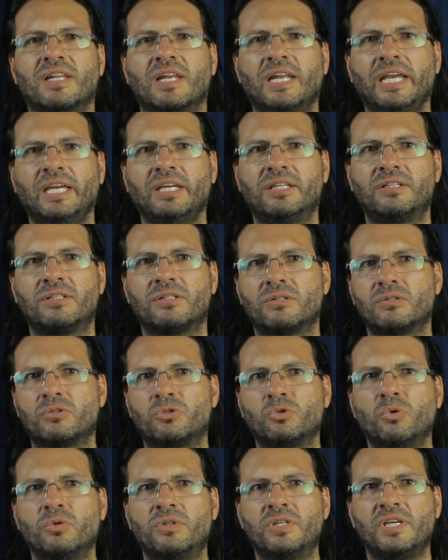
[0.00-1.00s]
linked
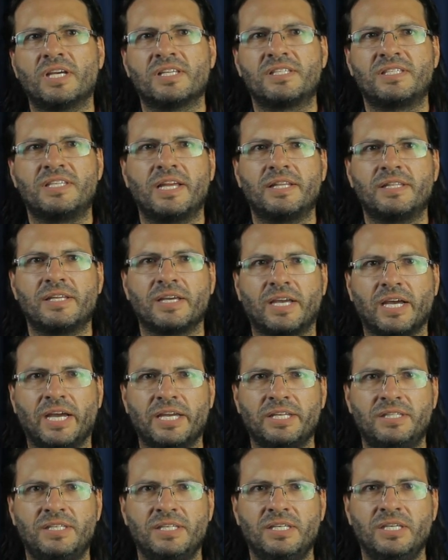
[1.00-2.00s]
to the ascetic
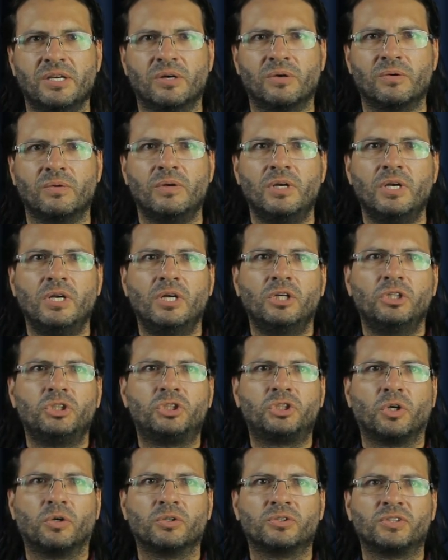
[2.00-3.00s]
ideal
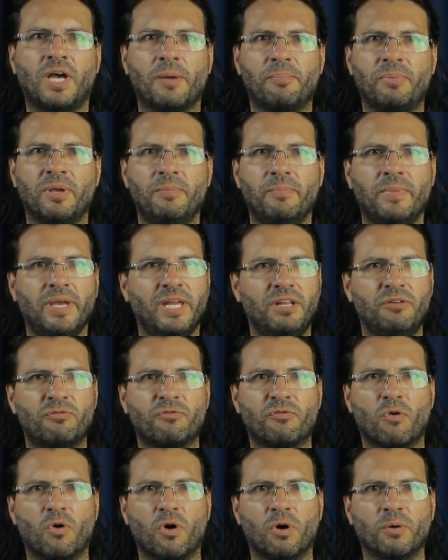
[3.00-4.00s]
shows up in many
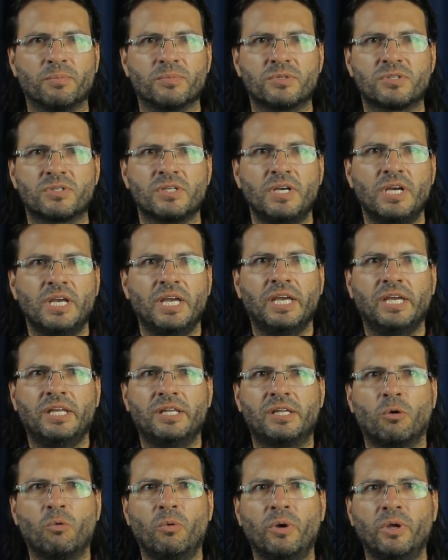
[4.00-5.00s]
forms, in
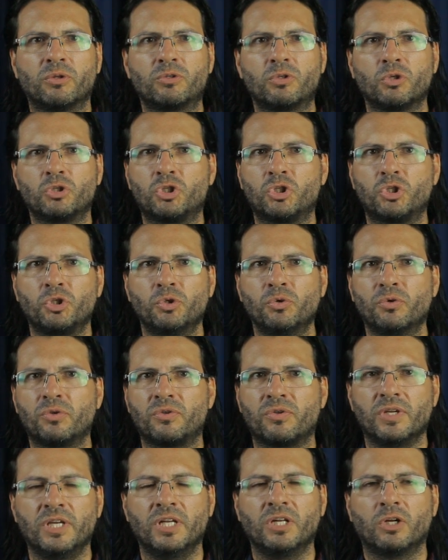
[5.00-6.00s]
the will to
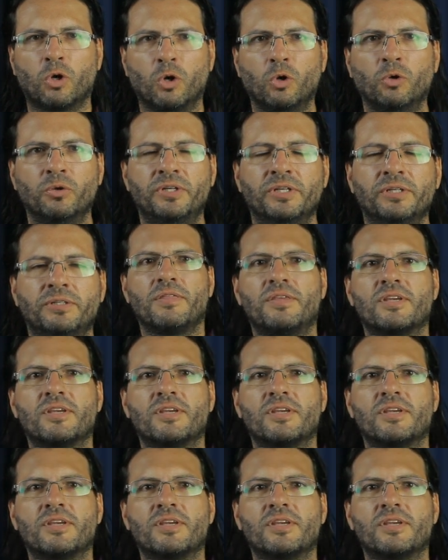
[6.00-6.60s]
truth included.